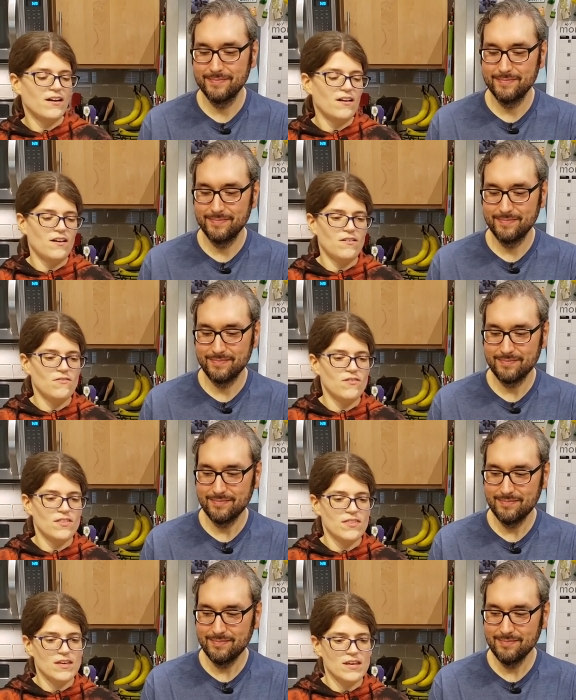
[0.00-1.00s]

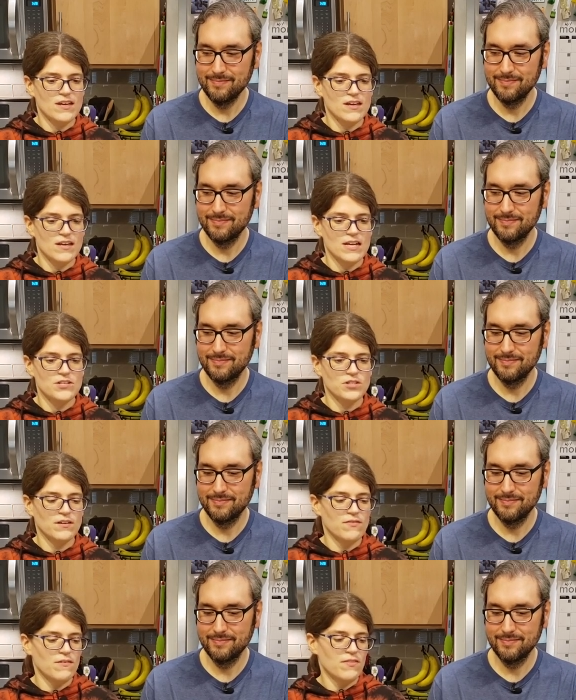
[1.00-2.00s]
Speaker 1: of the each
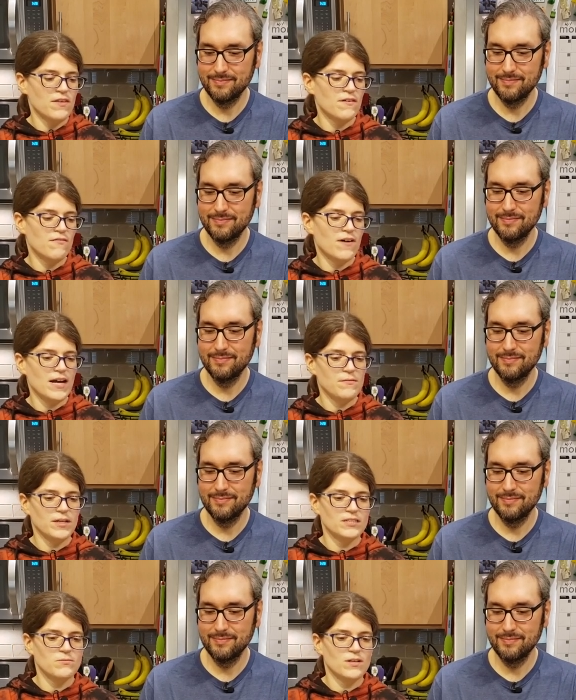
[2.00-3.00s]
of the the
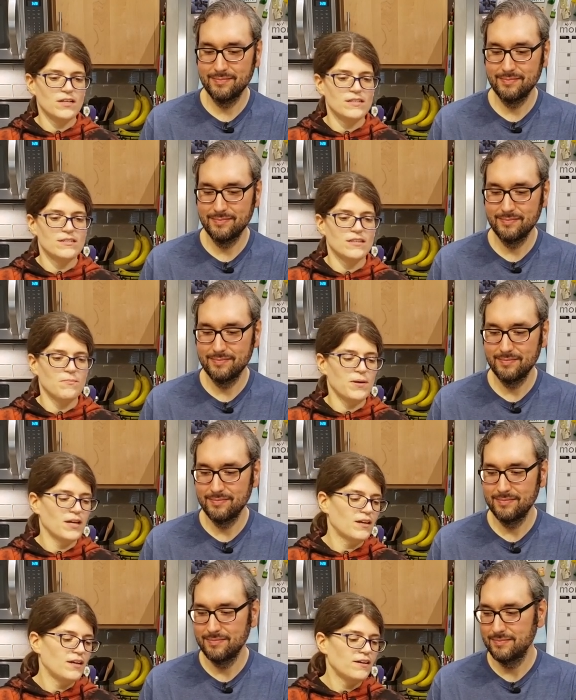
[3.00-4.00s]
Vitamix one is in the
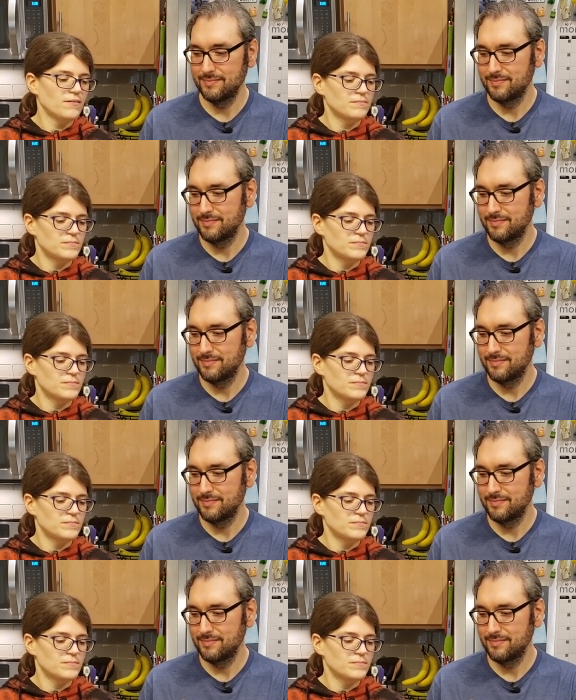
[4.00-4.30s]
pink here.